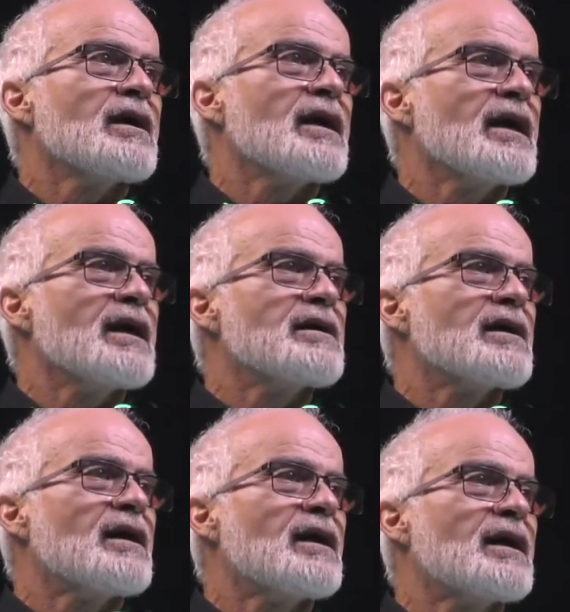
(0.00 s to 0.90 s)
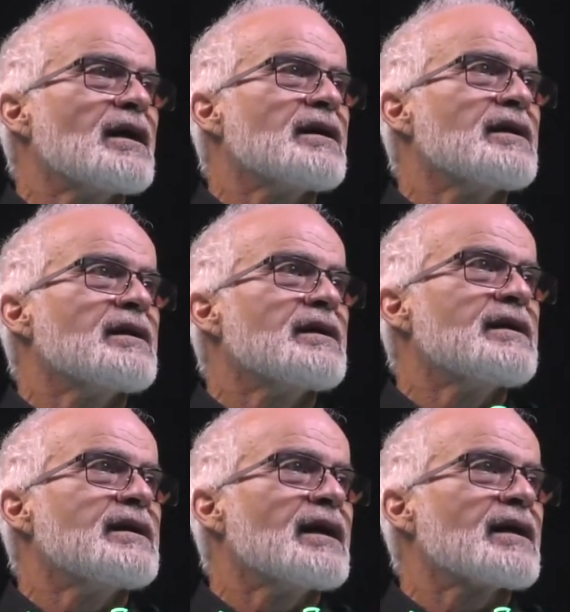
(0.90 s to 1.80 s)
AI
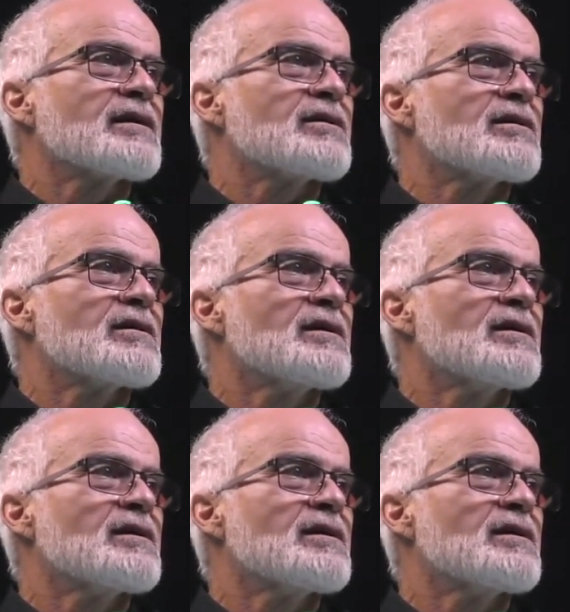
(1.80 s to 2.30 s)
dagger